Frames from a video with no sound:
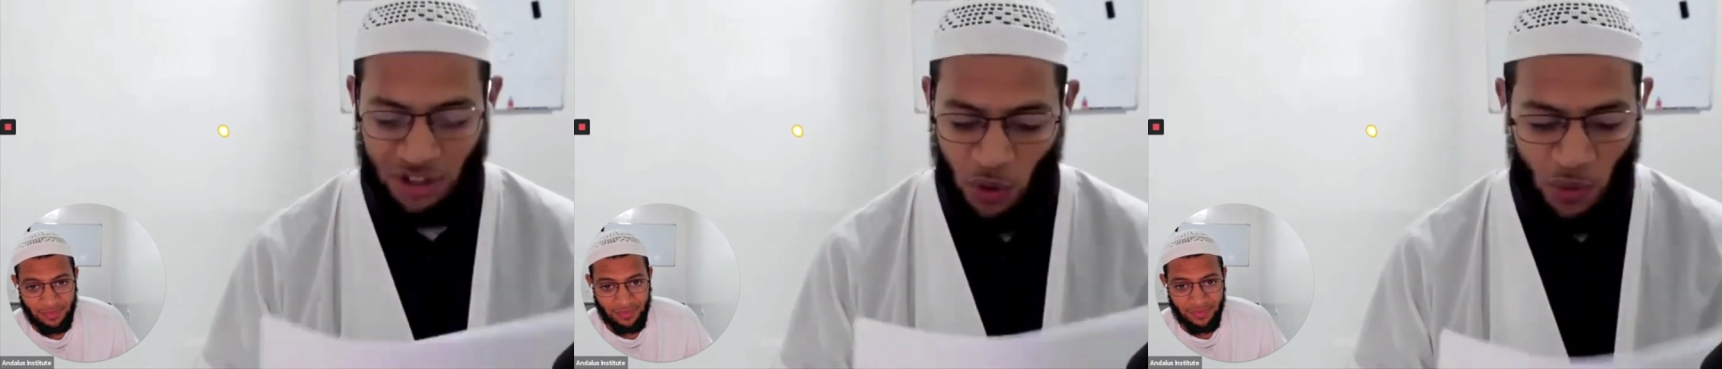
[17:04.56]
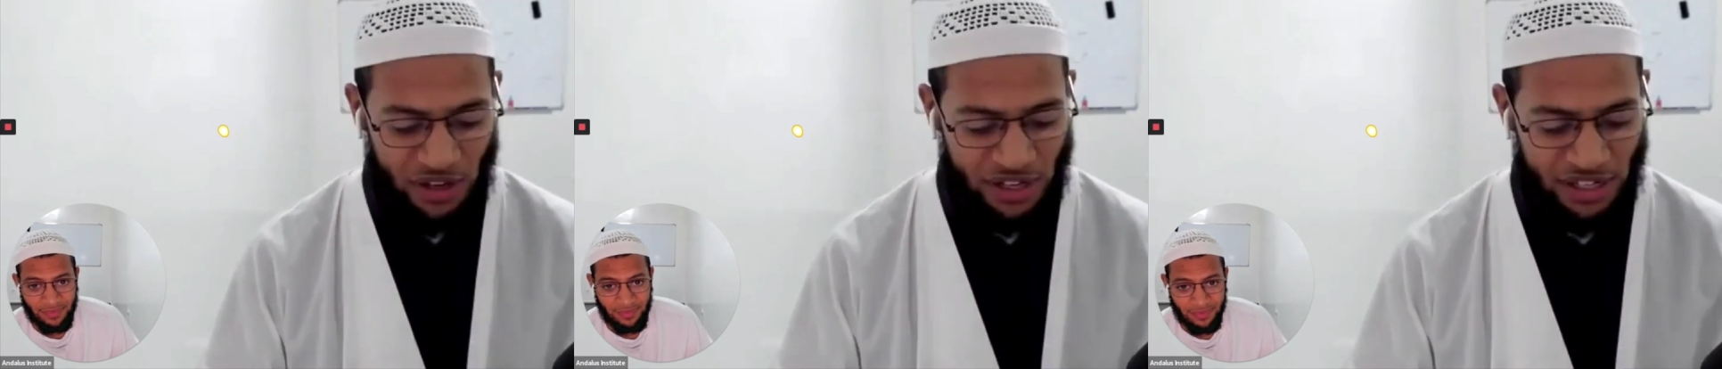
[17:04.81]

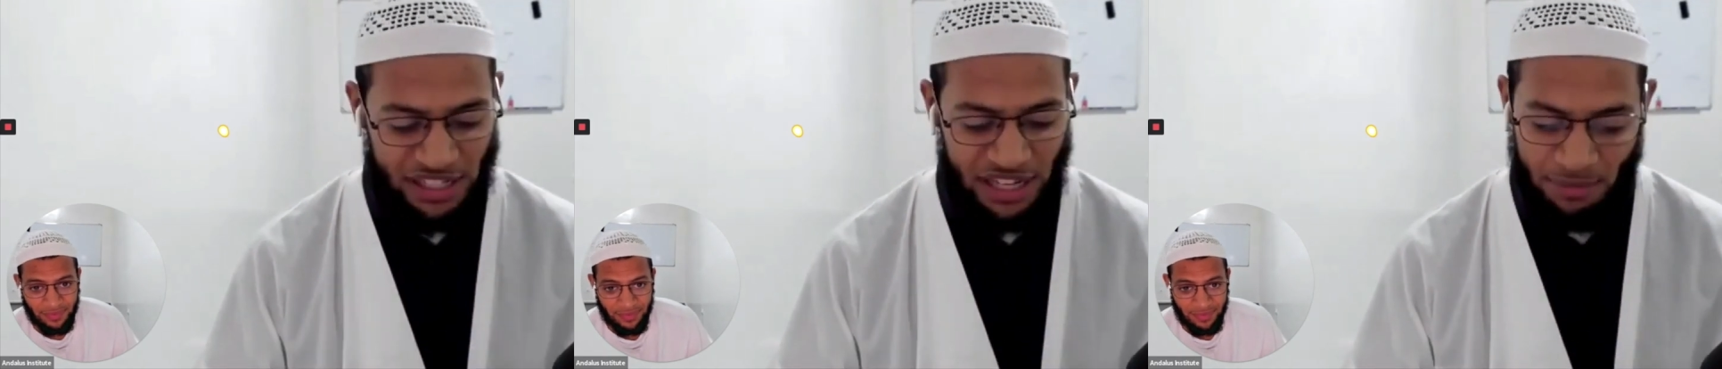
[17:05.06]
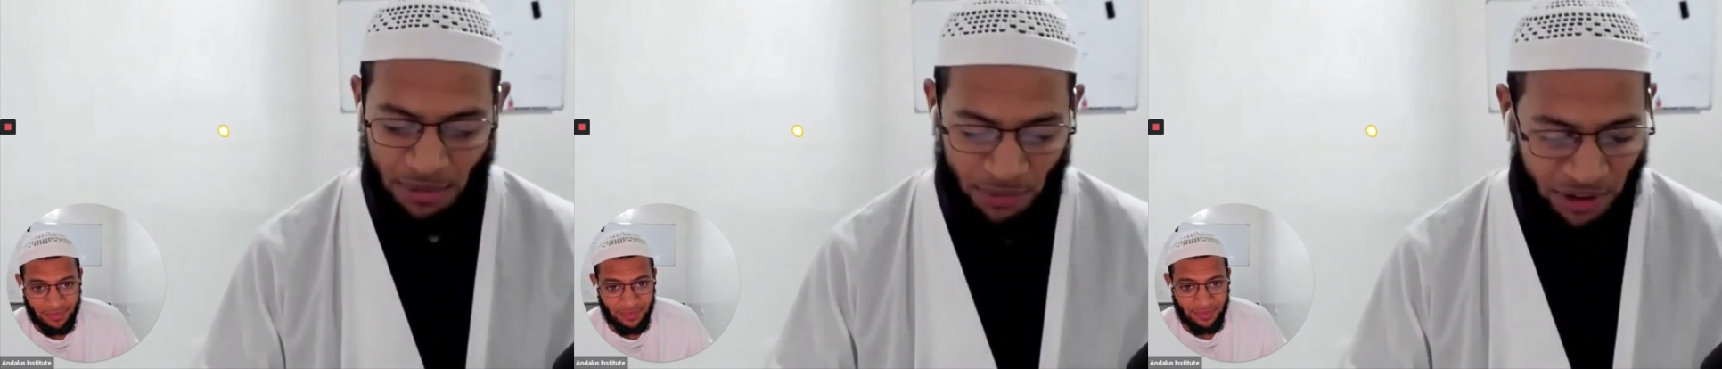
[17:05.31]
Speaker 1: going, y'all
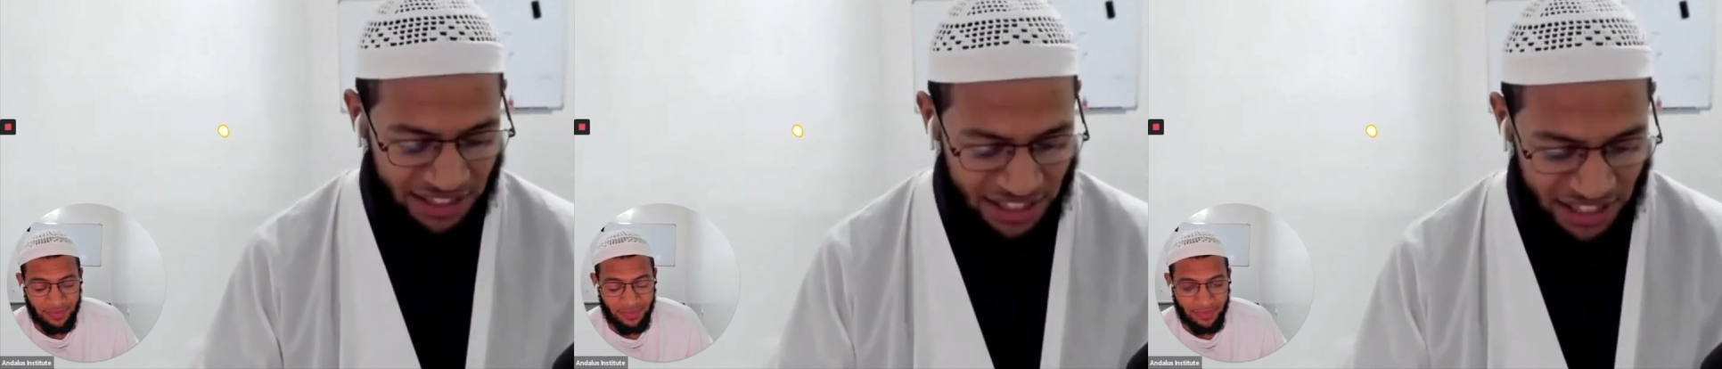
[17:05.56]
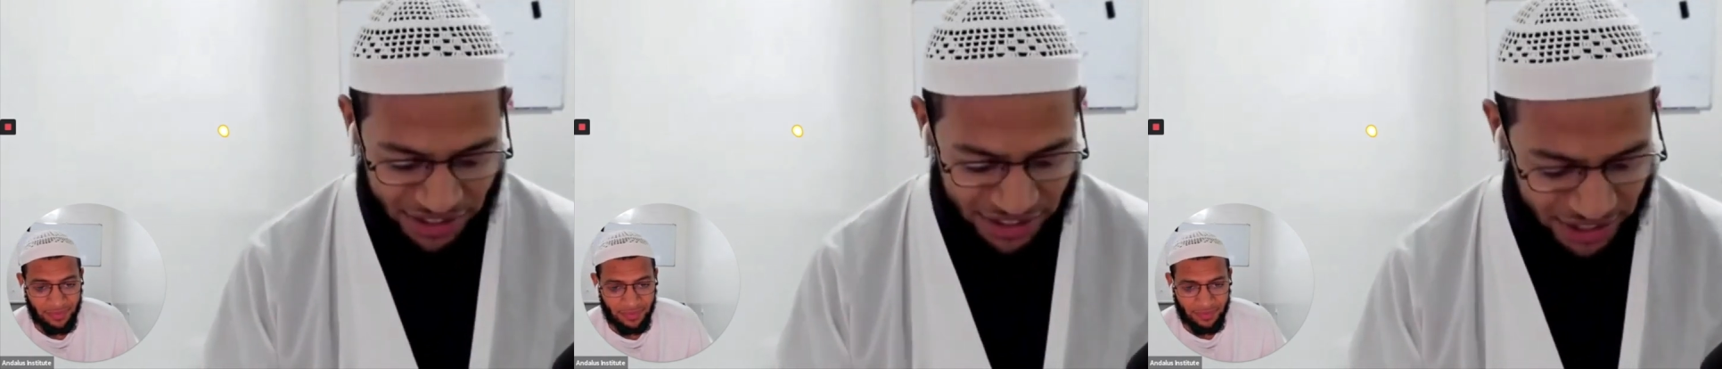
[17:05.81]

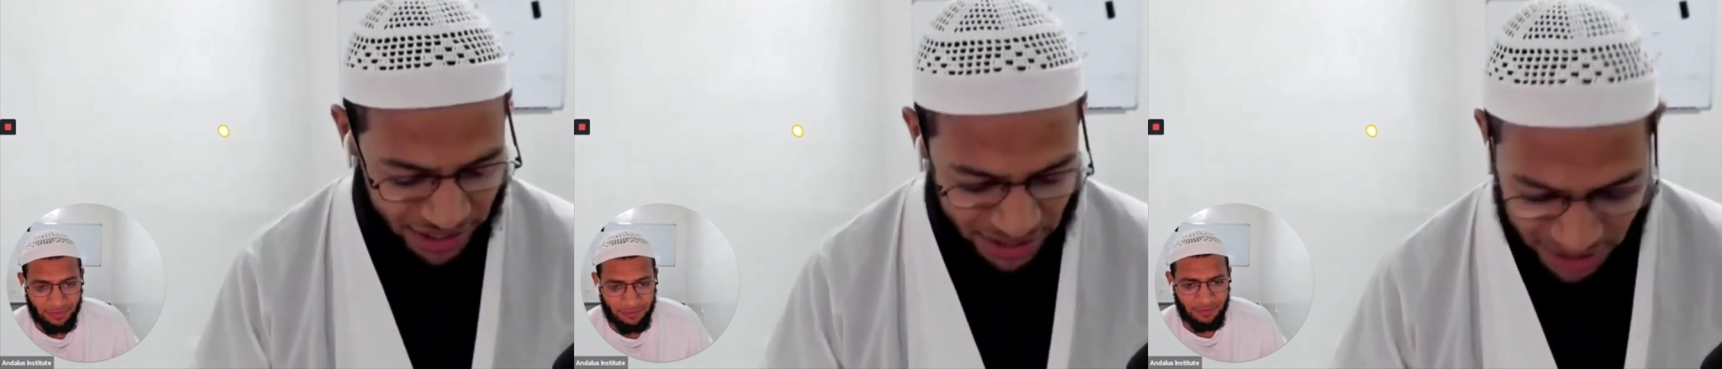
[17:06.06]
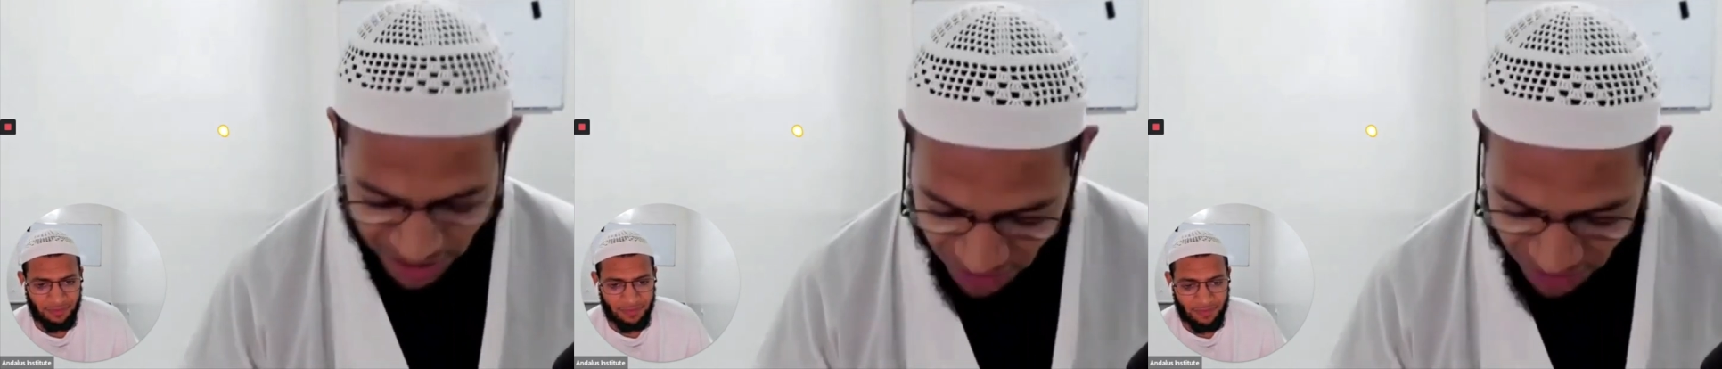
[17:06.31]
memorization,
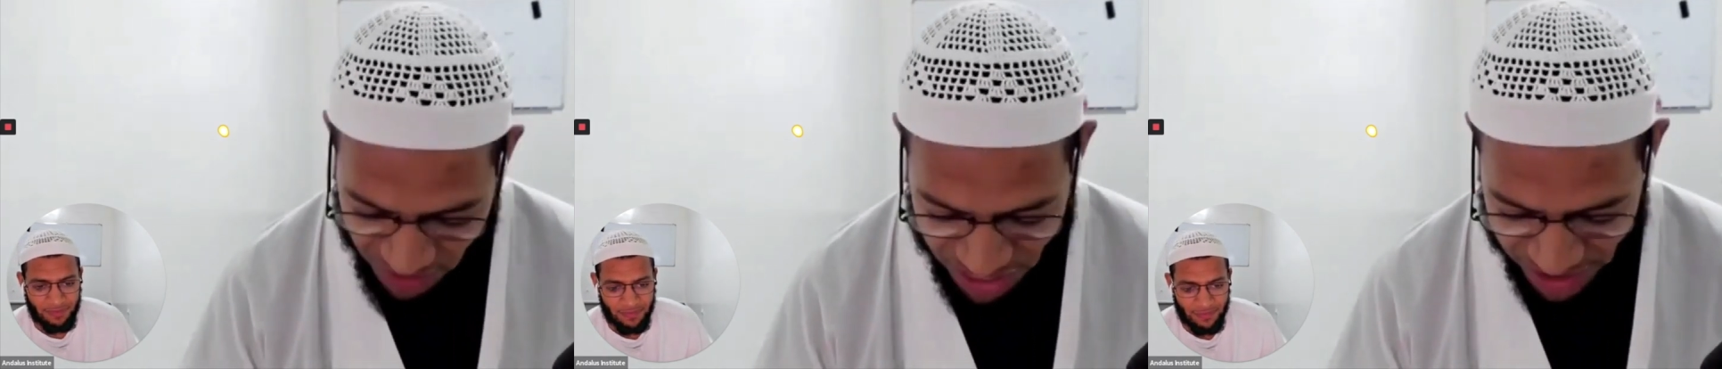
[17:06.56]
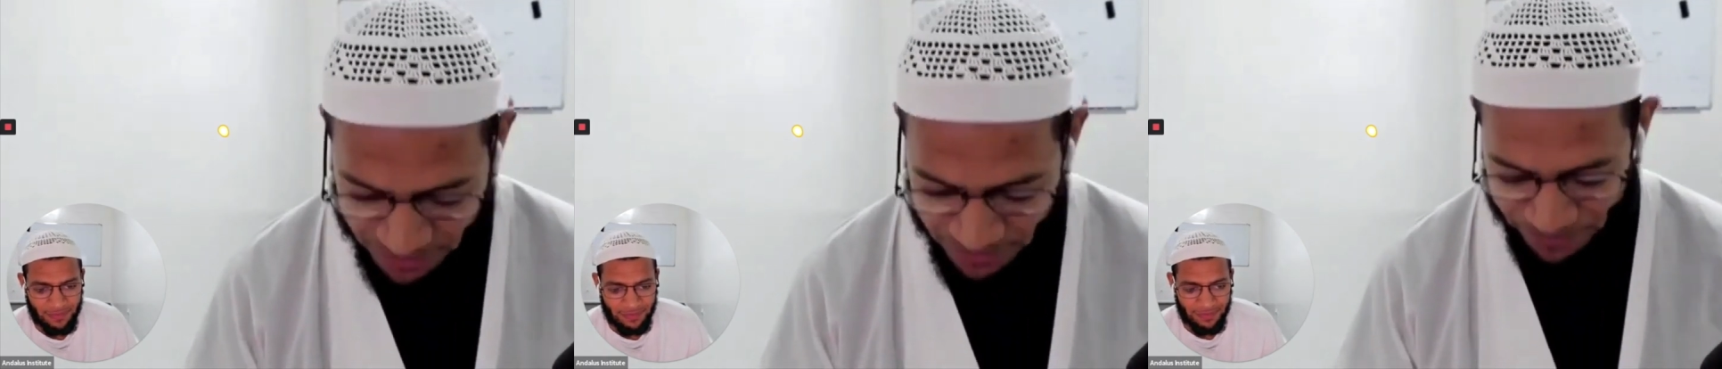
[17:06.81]
everything.